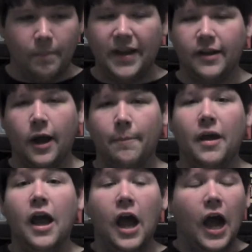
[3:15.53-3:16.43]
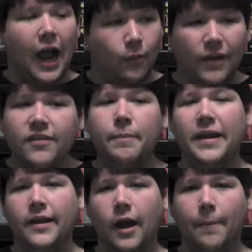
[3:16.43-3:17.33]
pick it up. I went to
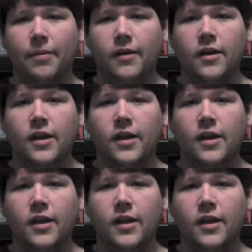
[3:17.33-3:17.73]
pick it up.